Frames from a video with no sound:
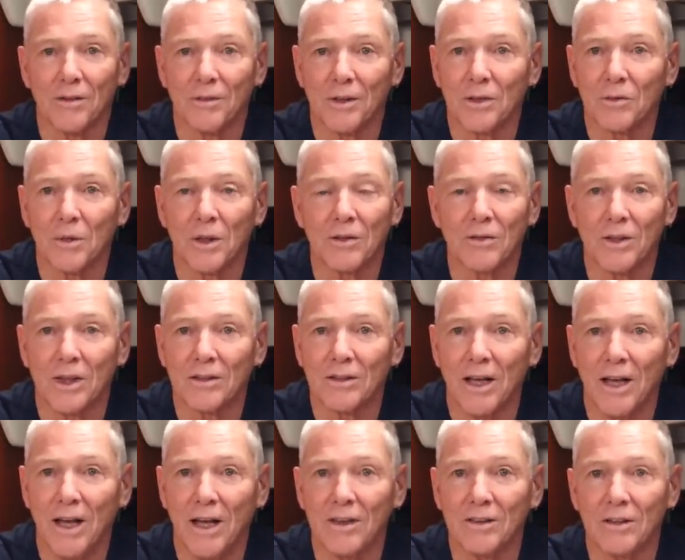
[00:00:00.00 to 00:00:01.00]
If you just want to stick
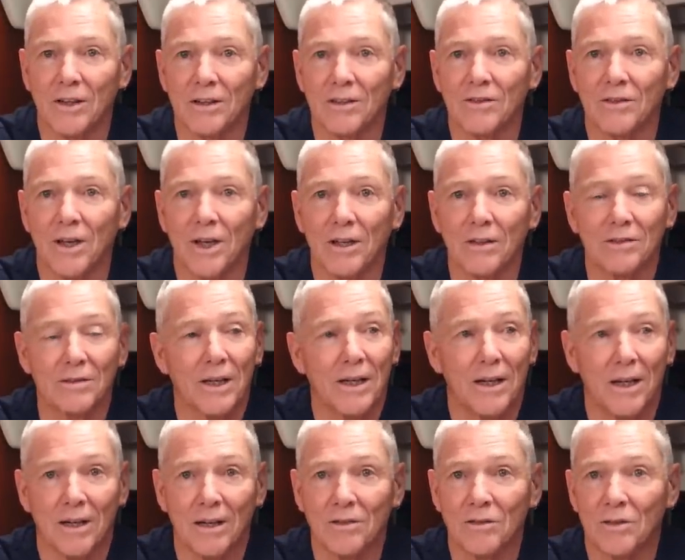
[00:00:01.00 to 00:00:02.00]
to hanked on sails,
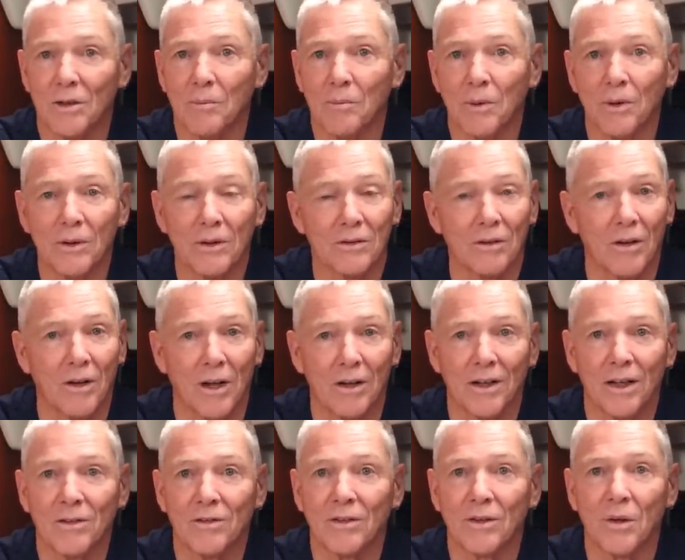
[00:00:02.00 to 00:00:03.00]
it is simple. It's a lot
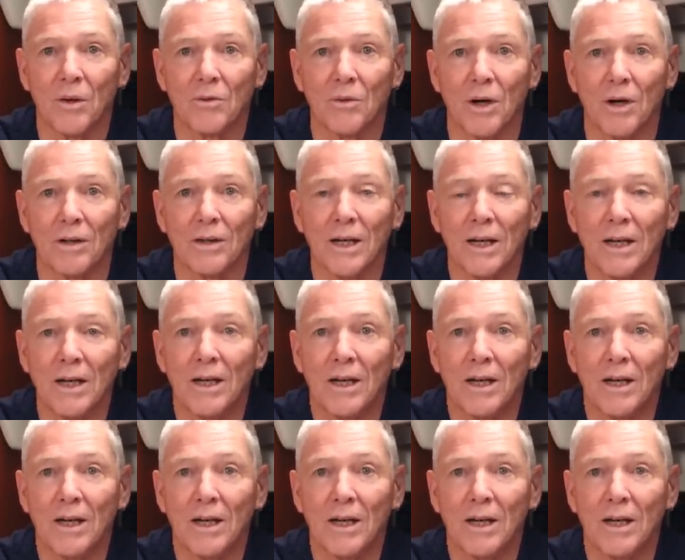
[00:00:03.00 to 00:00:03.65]
less to go wrong.